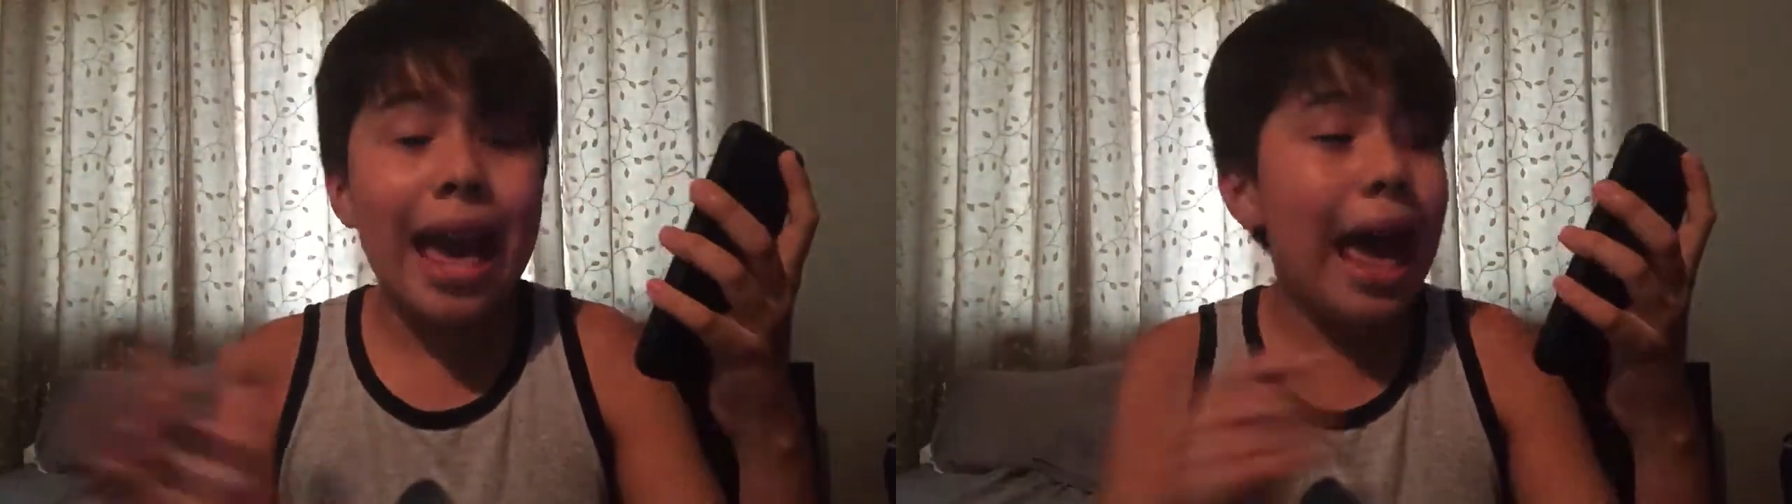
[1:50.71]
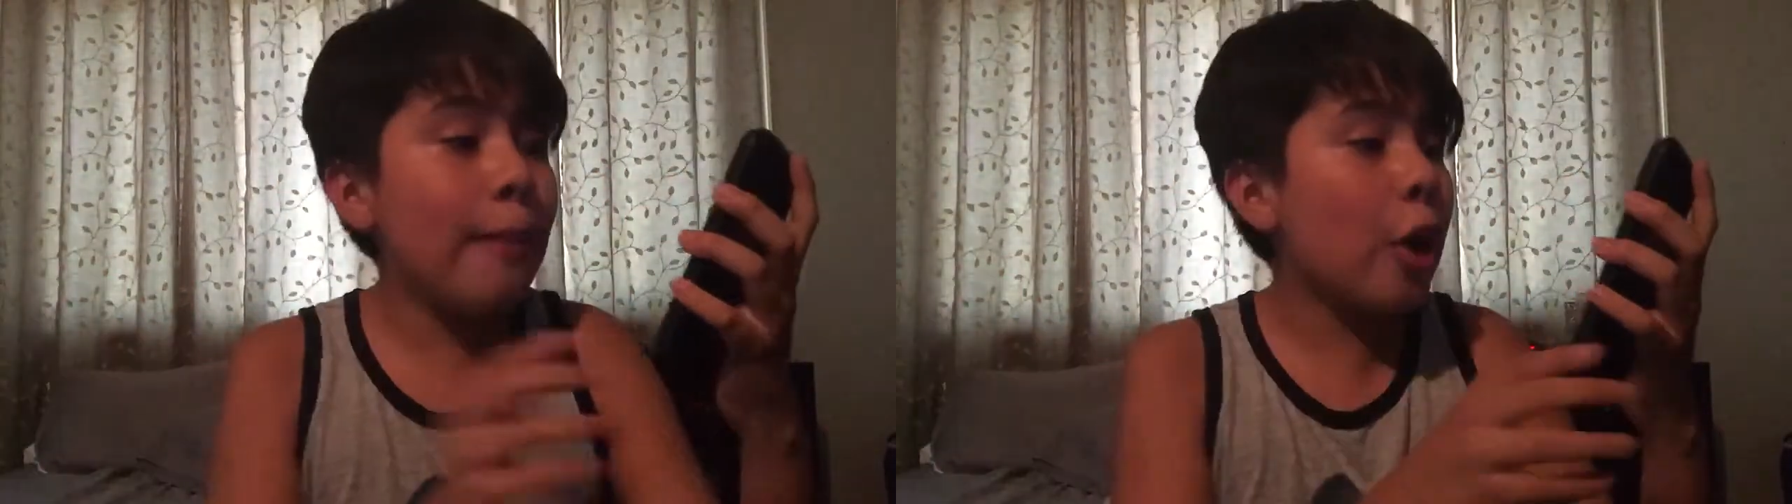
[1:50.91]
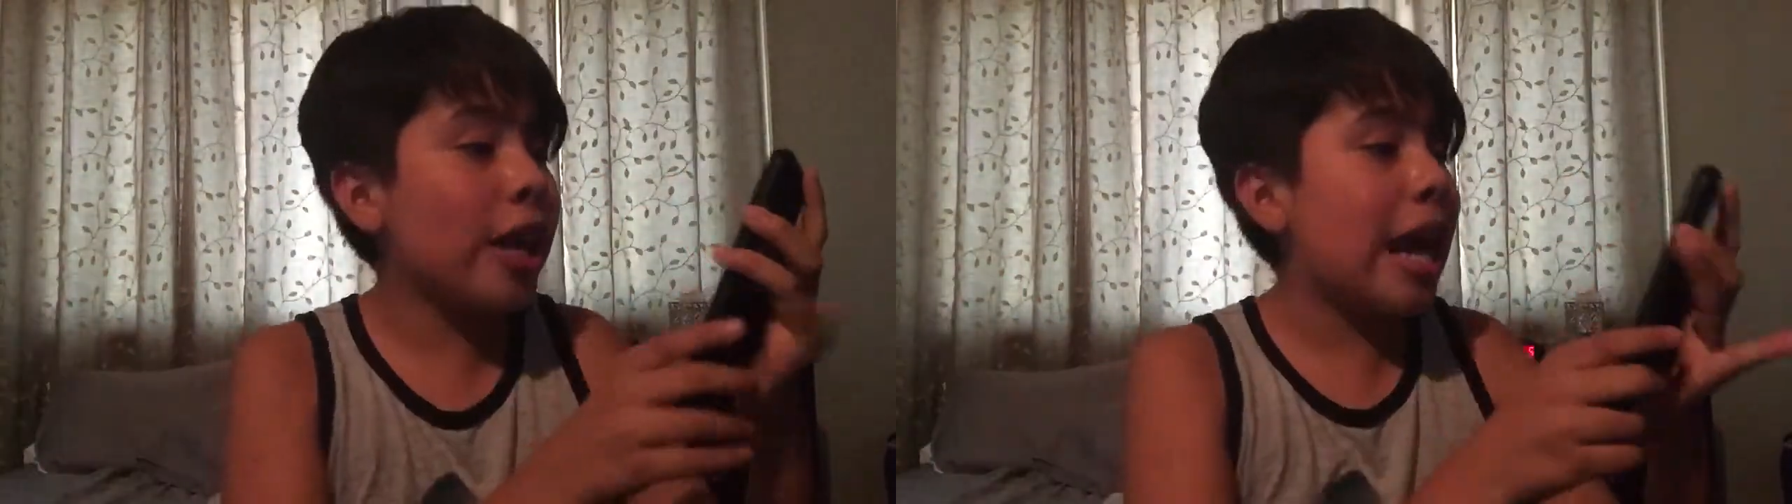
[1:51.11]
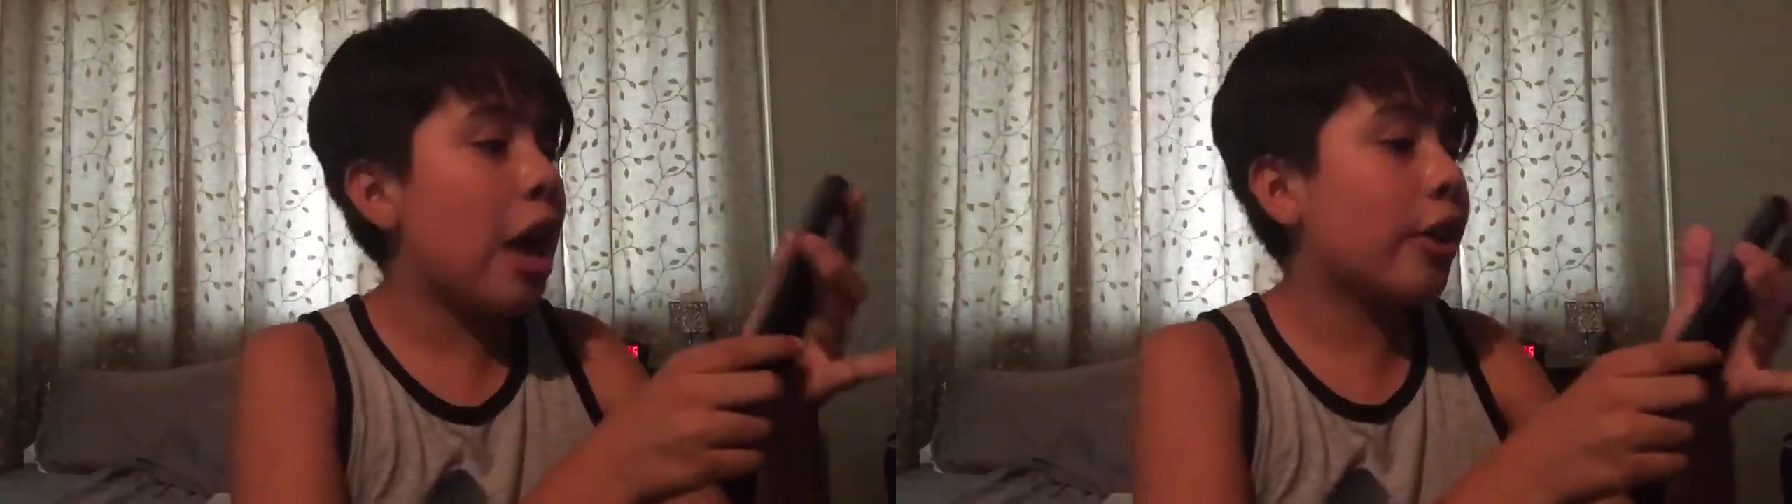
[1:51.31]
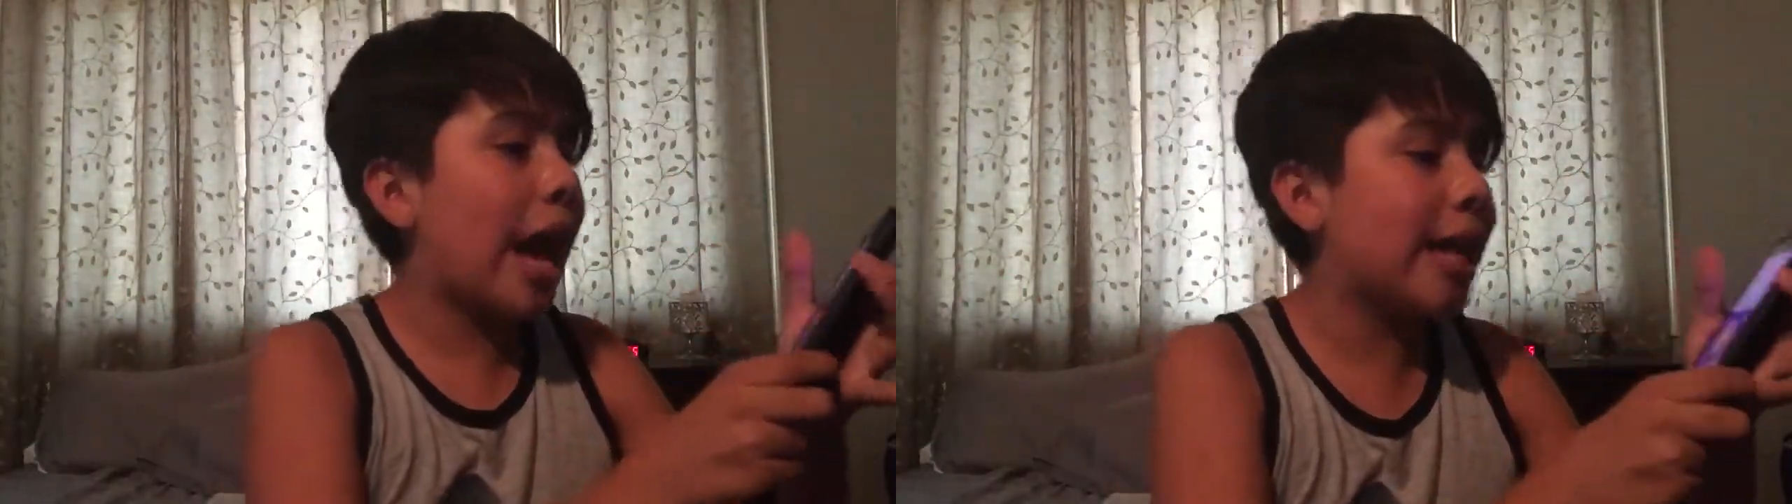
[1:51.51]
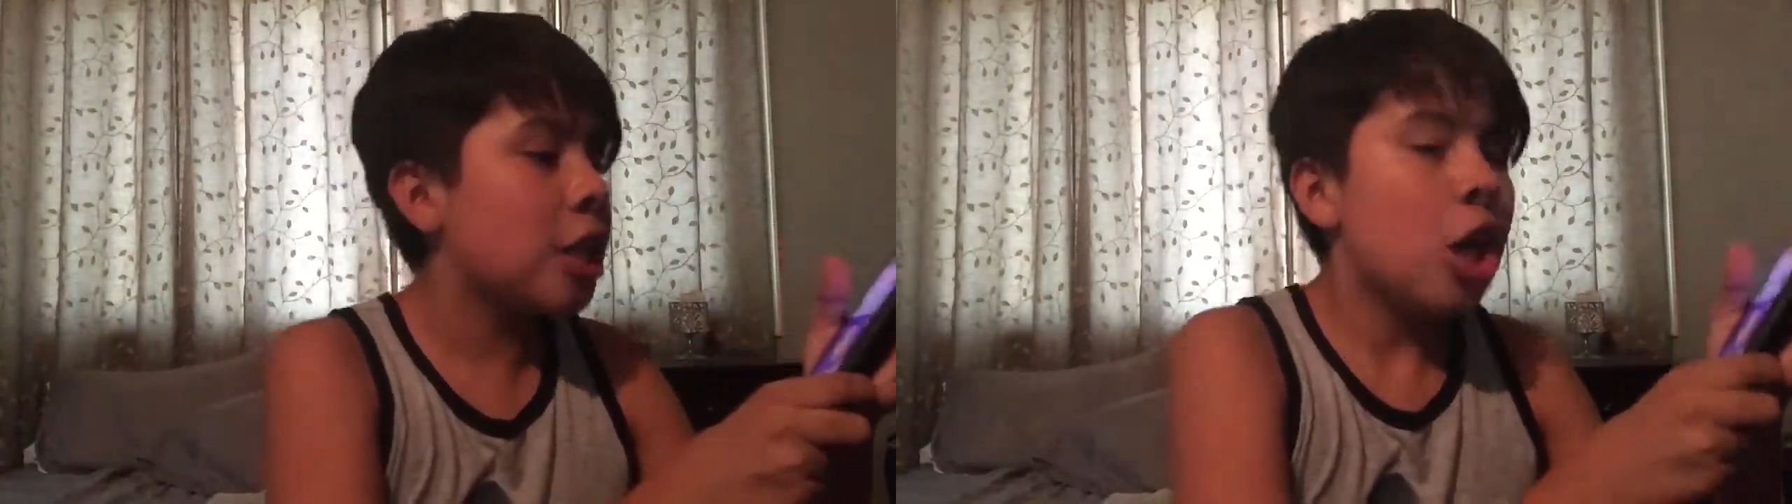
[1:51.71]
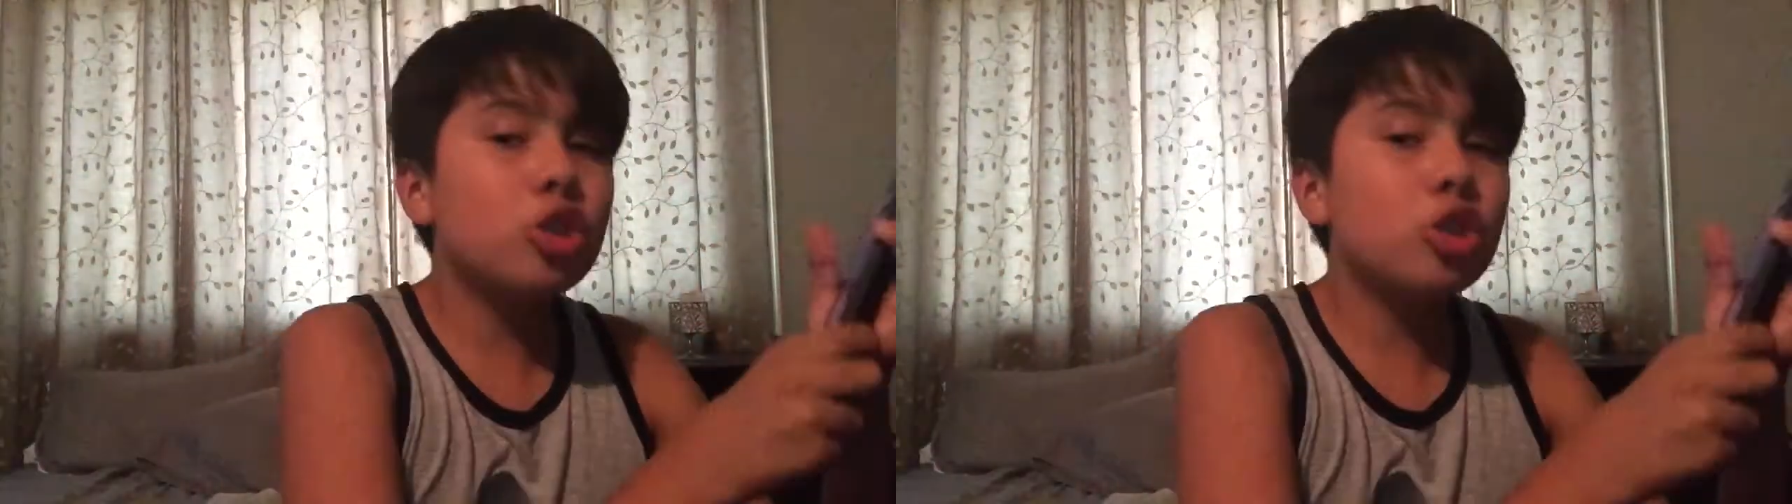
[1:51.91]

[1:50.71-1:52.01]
right now, guys.